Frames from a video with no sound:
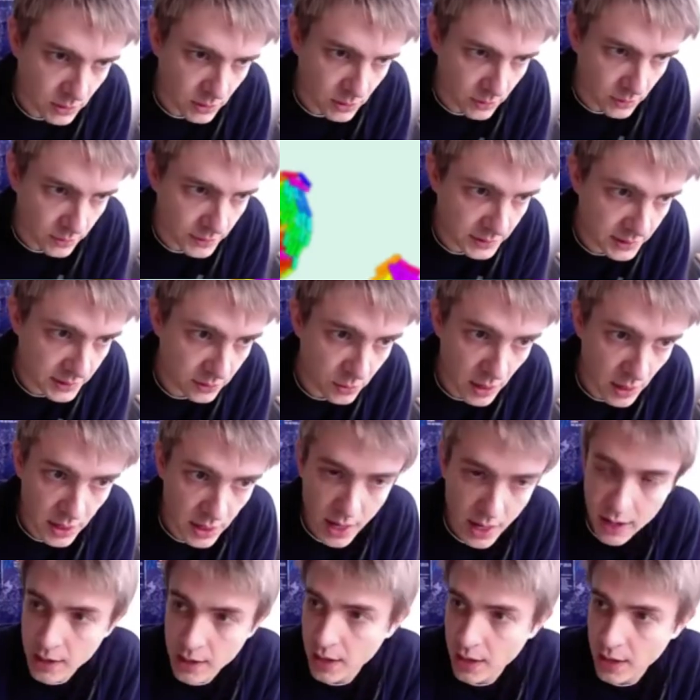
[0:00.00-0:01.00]
So this is
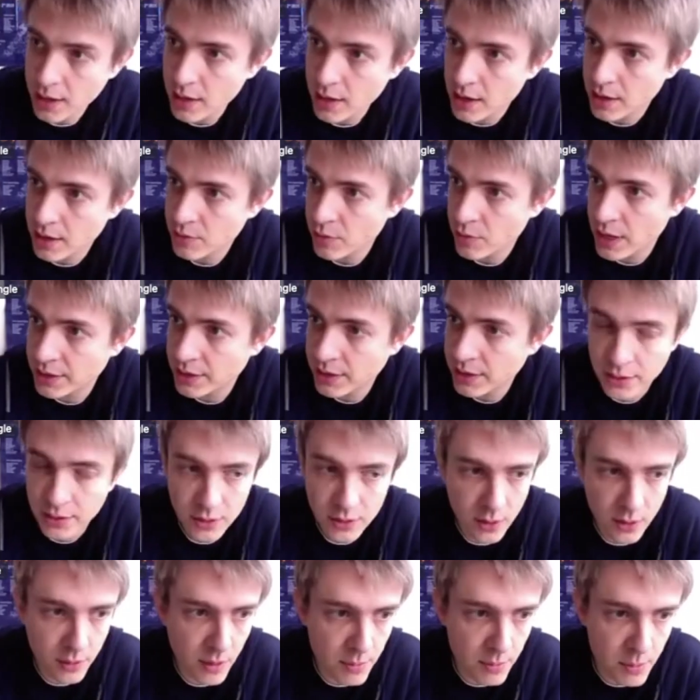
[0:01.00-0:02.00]
why I write
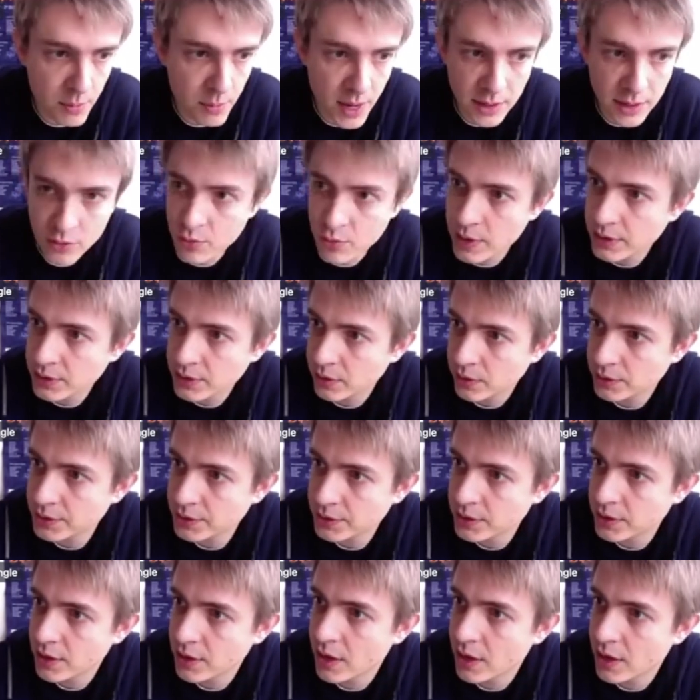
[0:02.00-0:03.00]
it a main
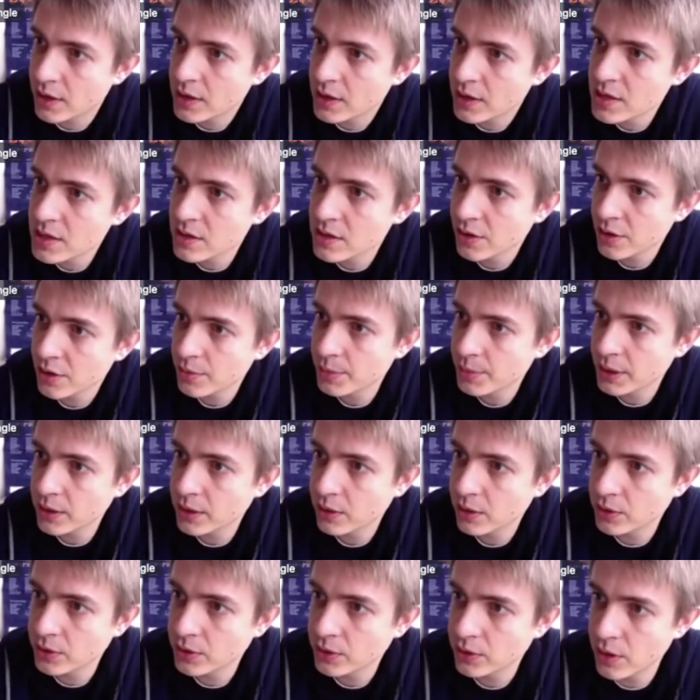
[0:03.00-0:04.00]
result here,
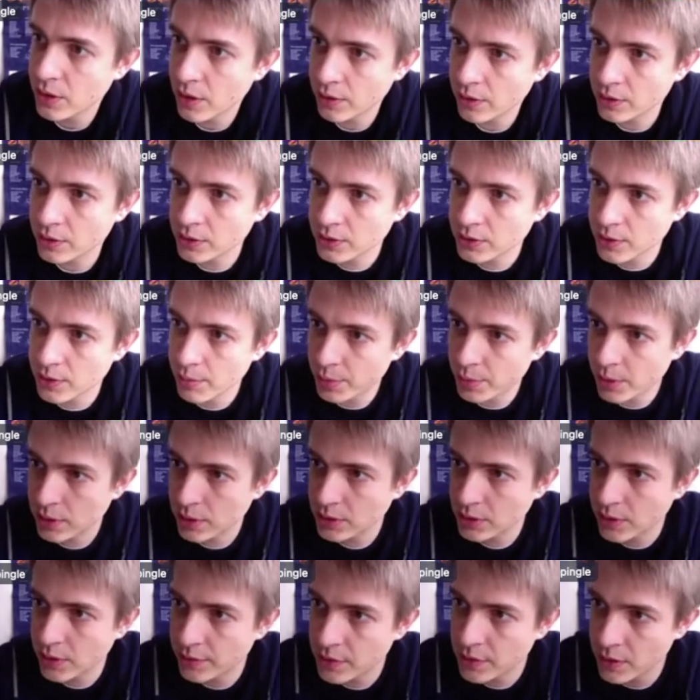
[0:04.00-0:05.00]
because some
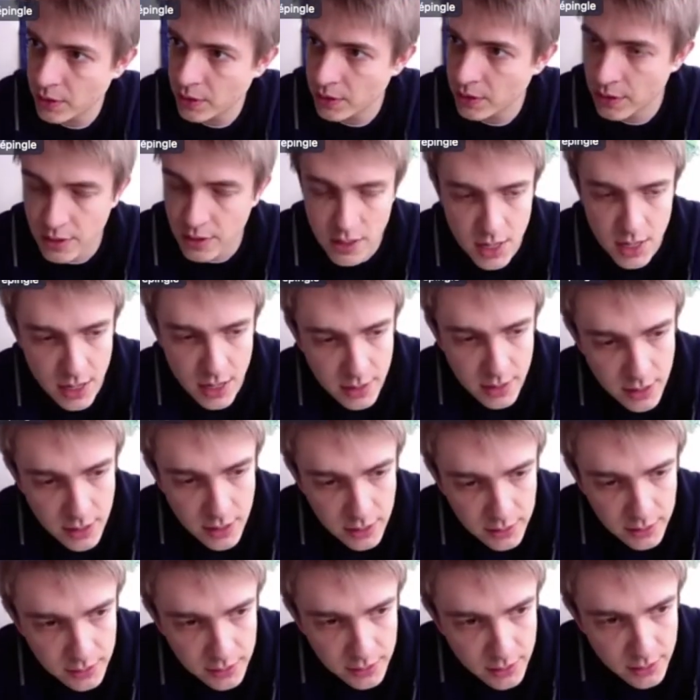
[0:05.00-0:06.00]
part of the
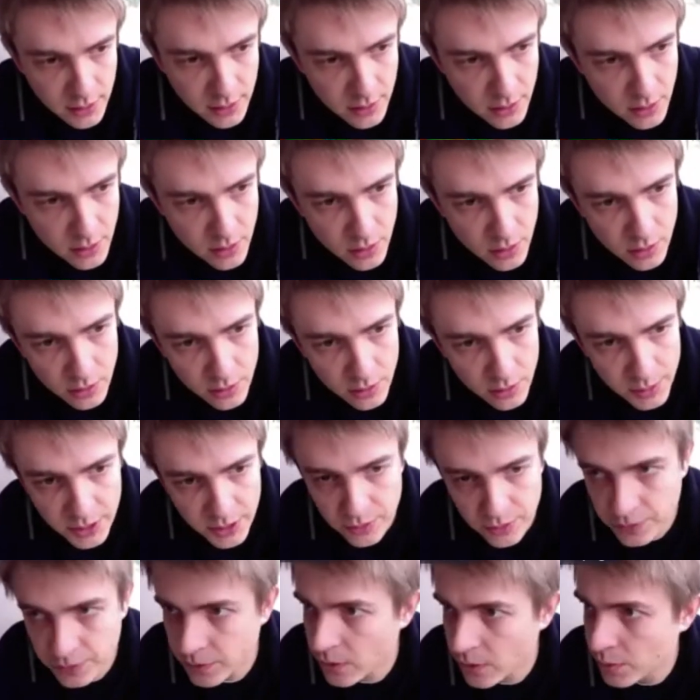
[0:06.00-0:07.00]
analysis are a
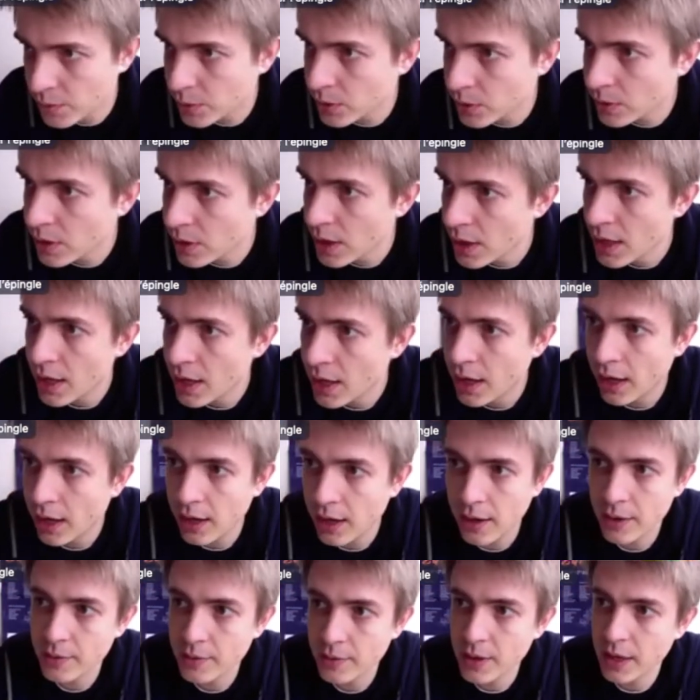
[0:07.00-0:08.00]
bit formal,
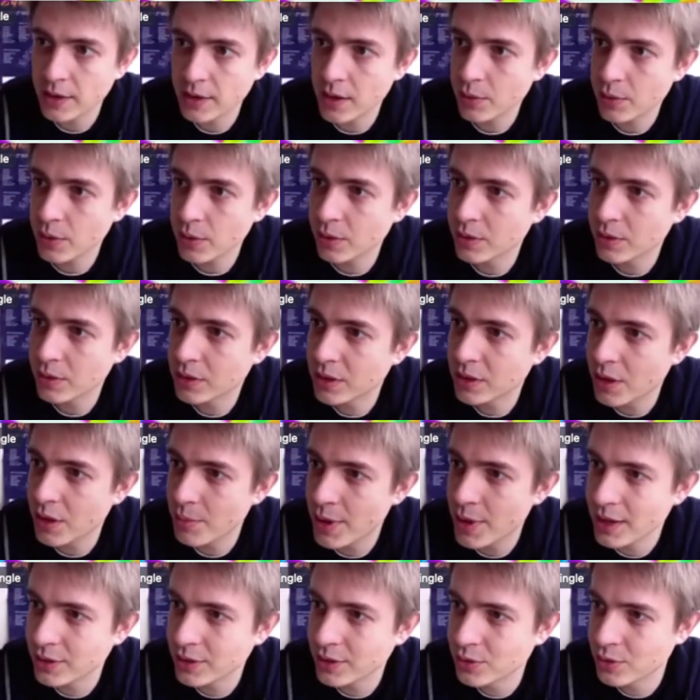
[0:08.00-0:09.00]
and I will come
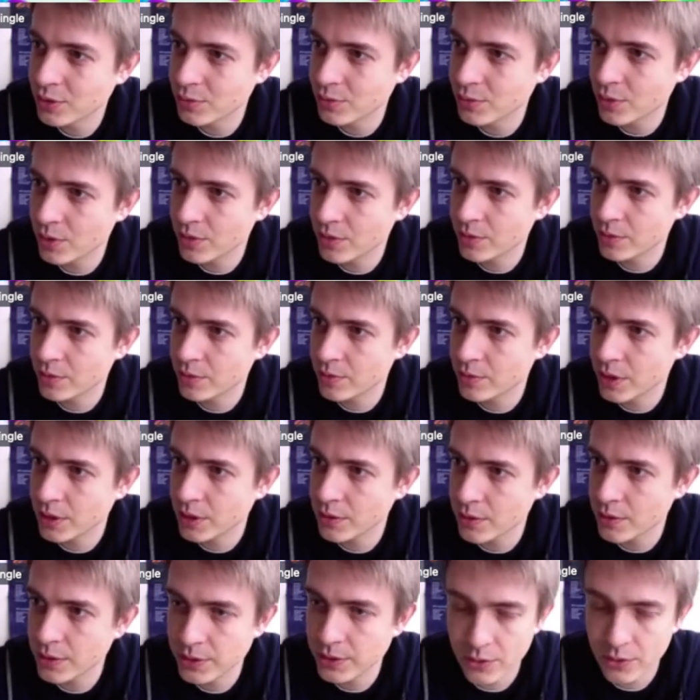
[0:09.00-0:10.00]
back to more
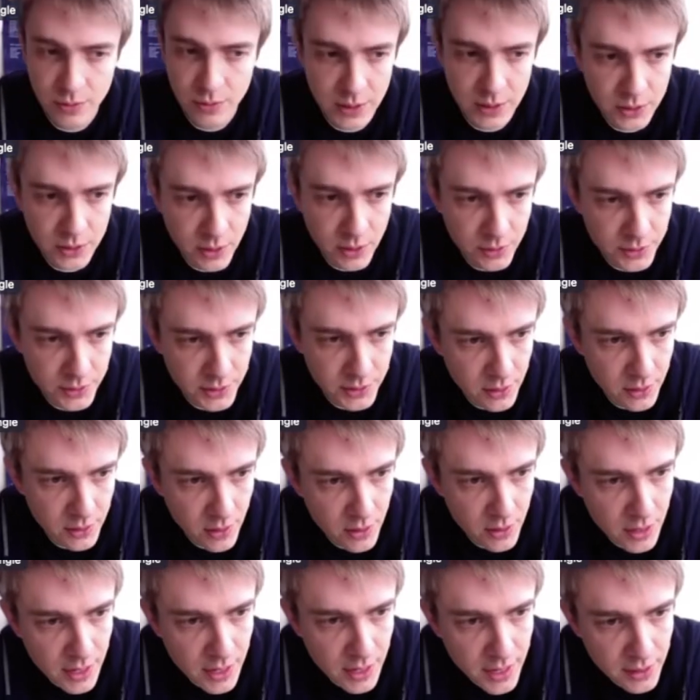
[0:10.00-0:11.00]
rigorous results
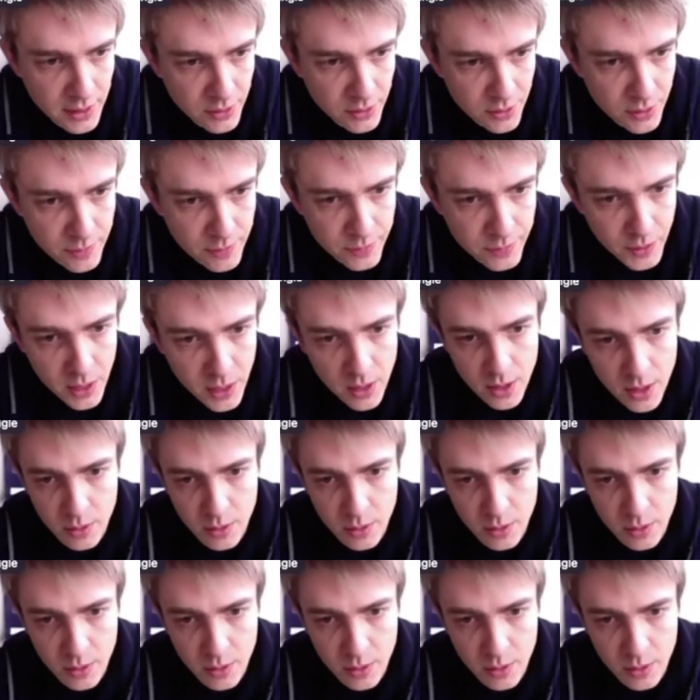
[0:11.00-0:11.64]
later.